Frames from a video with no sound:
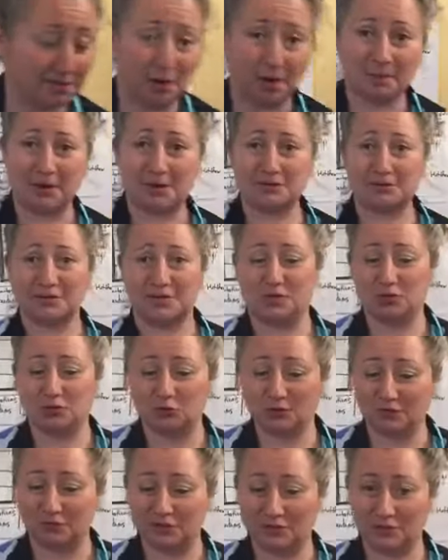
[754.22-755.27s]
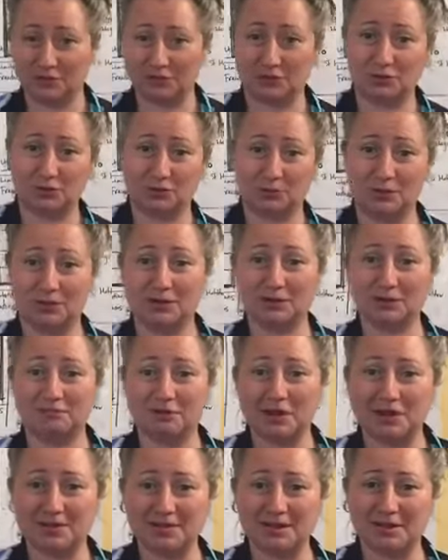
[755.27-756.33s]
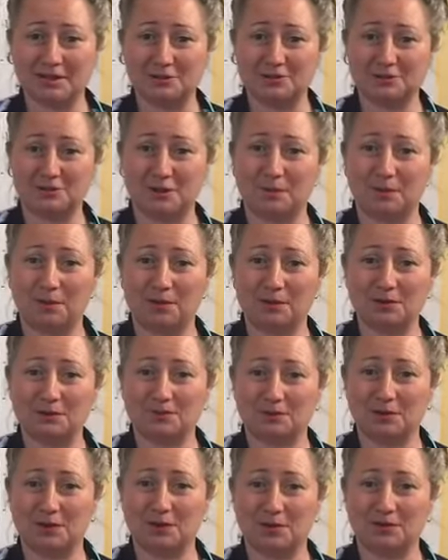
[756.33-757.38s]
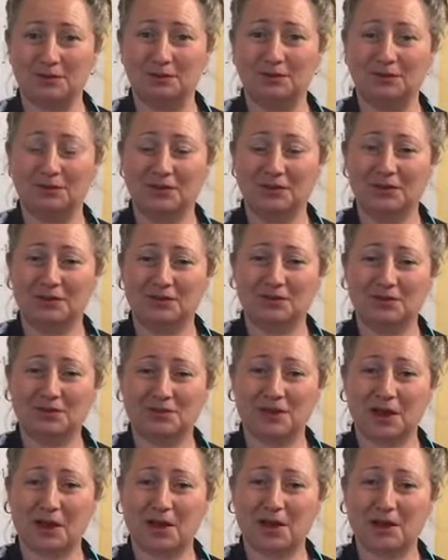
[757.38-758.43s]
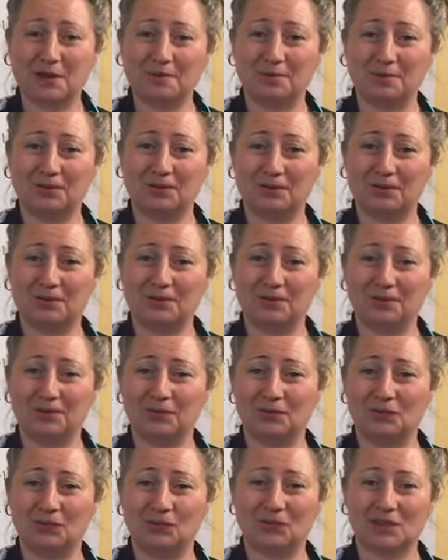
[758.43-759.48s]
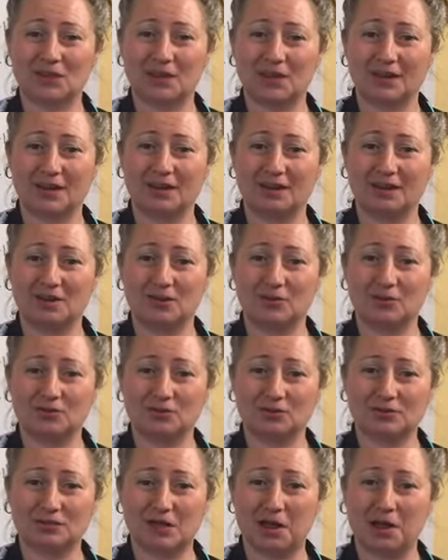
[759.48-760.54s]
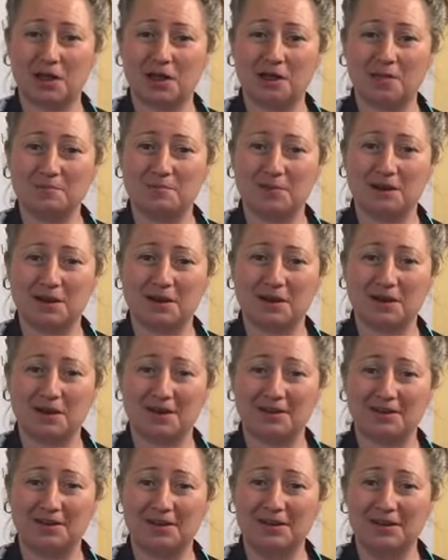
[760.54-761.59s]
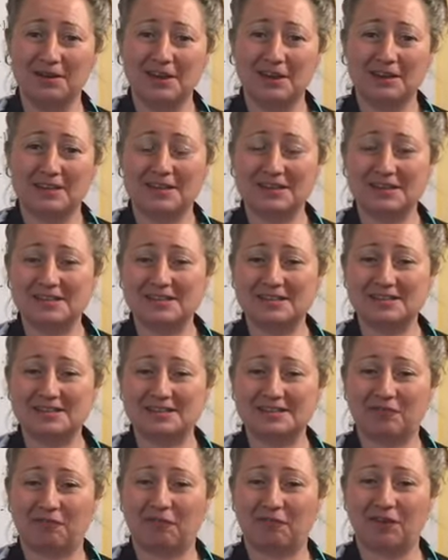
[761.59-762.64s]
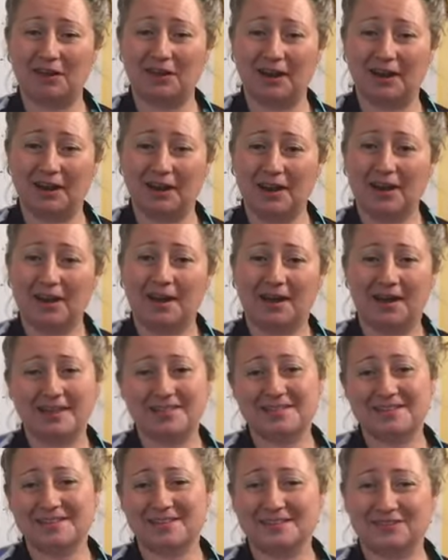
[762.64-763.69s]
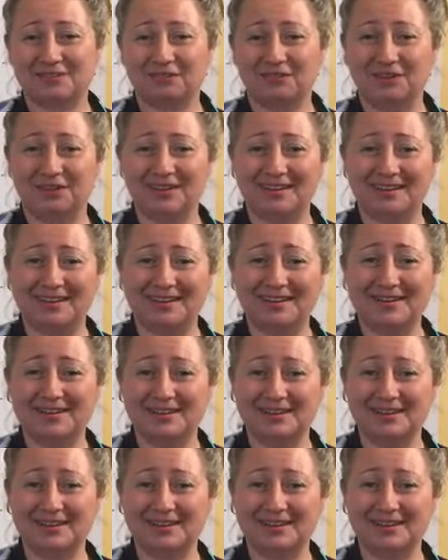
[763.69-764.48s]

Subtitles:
on my schedule of things to do, but he's right there, so I might as well. An eyeball, and I'm gonna go to his eyebrow. He thinks it's funny, I think it's funny.